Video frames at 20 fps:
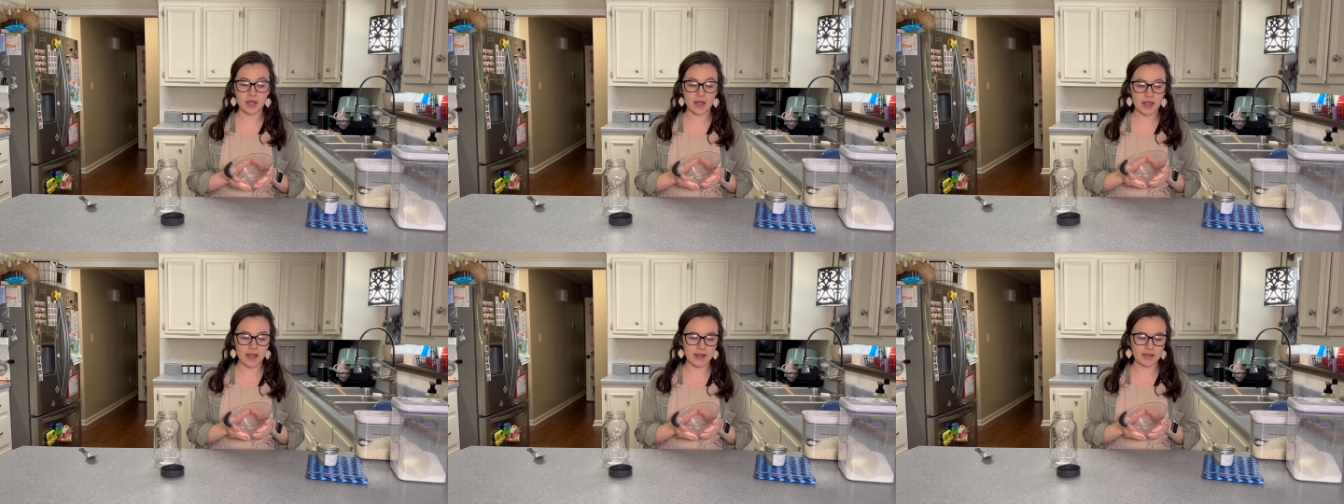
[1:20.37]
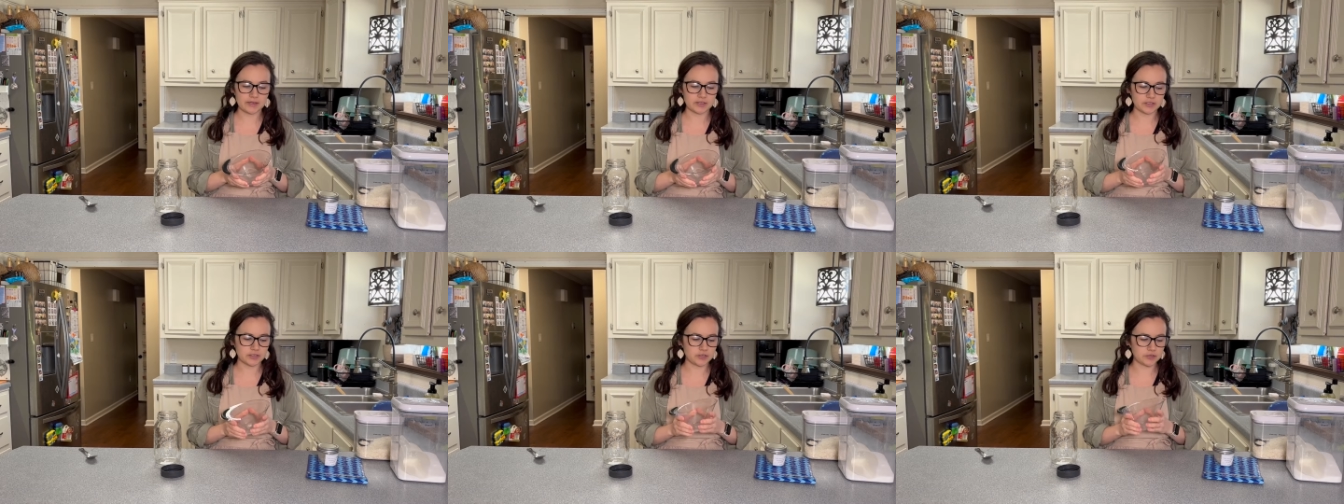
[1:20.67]

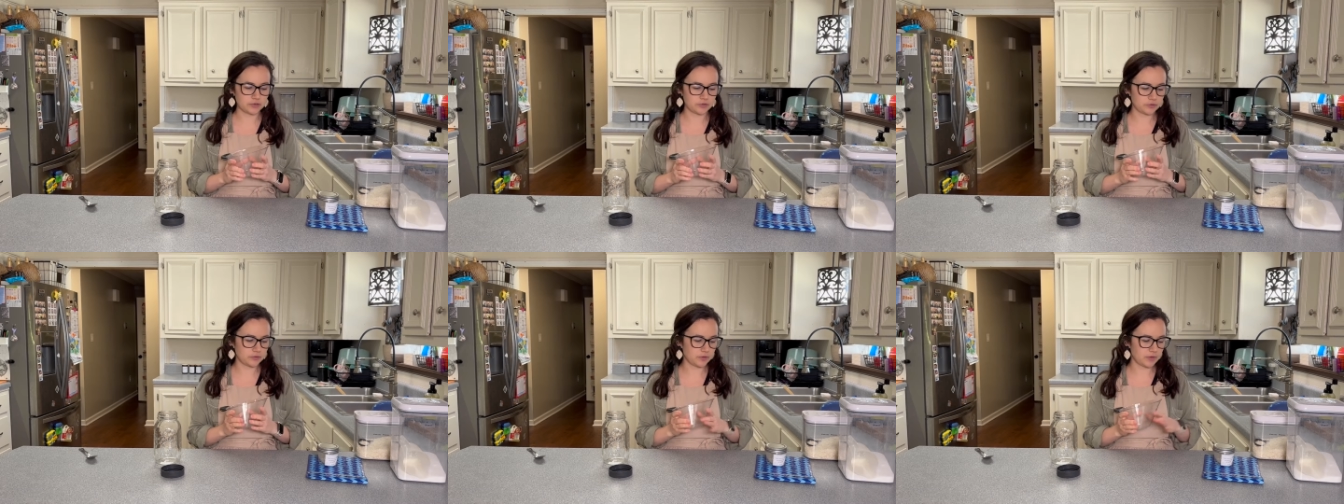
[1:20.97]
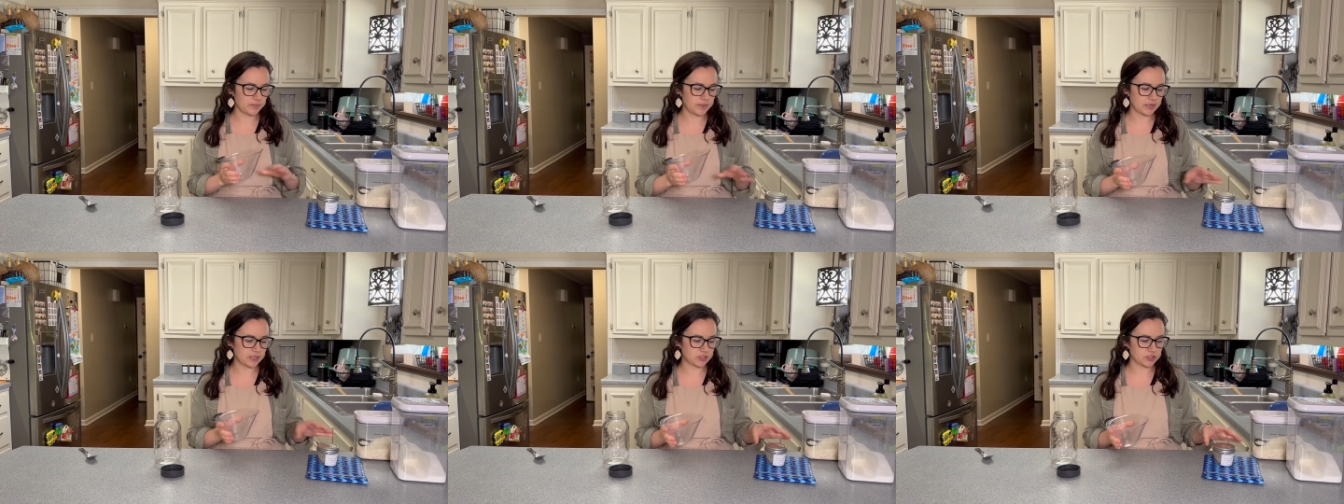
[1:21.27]
add to the
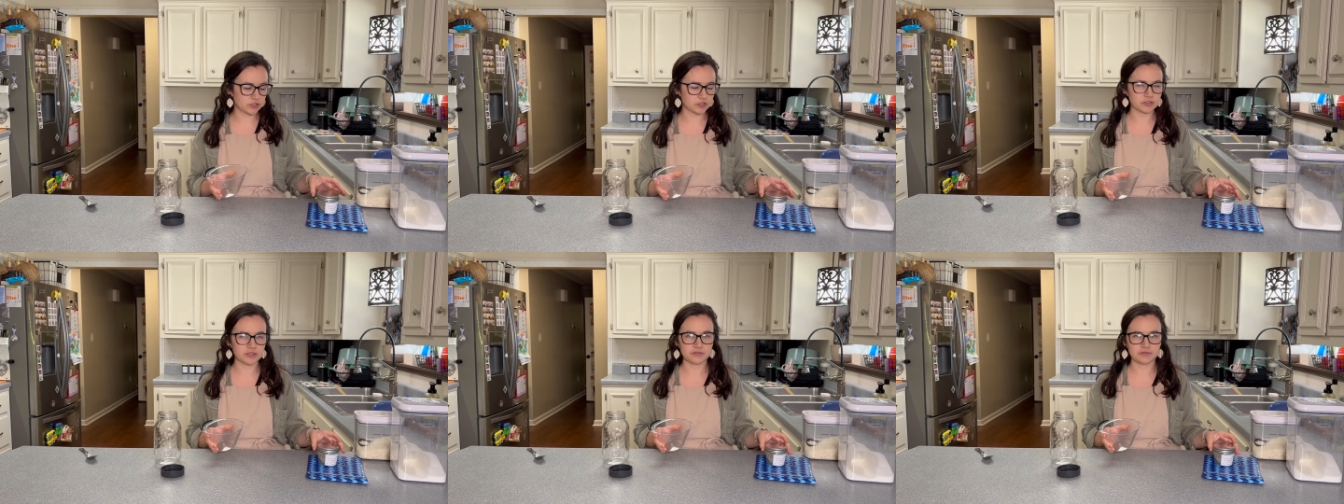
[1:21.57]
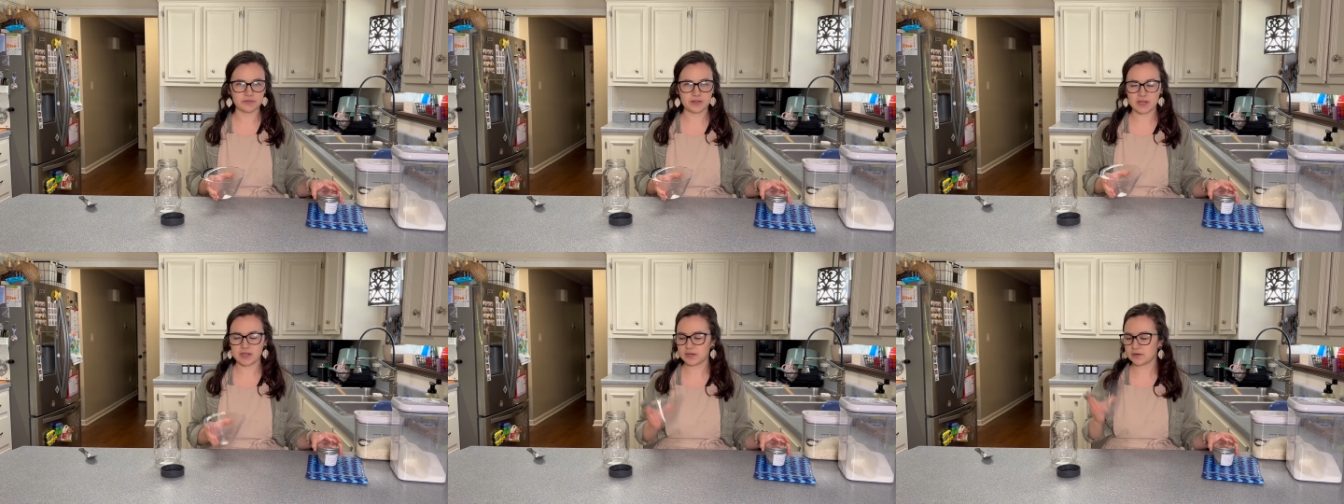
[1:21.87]
mixture to
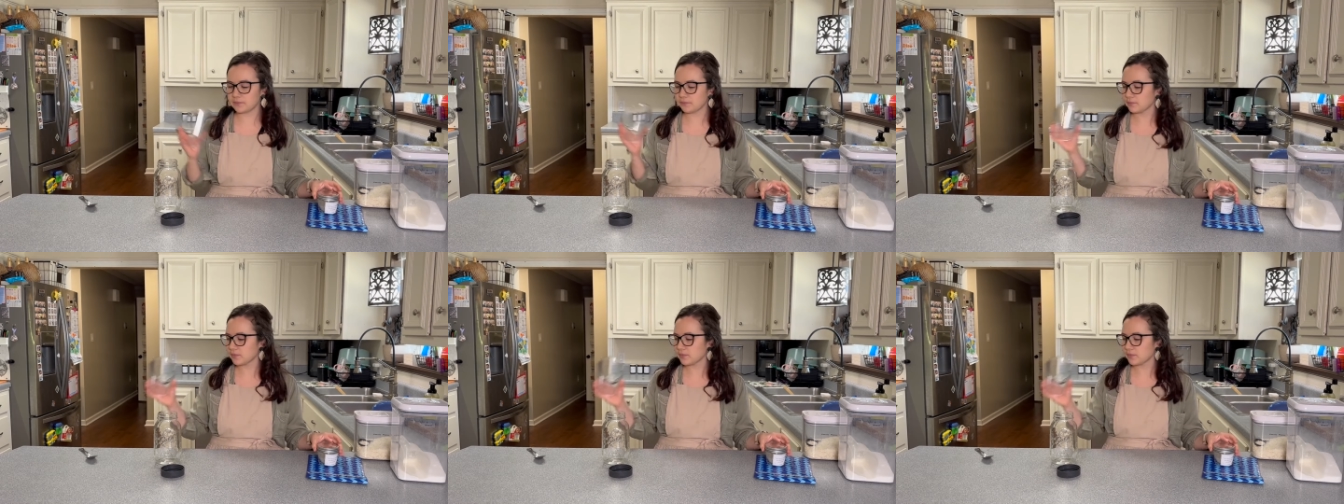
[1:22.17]
feed.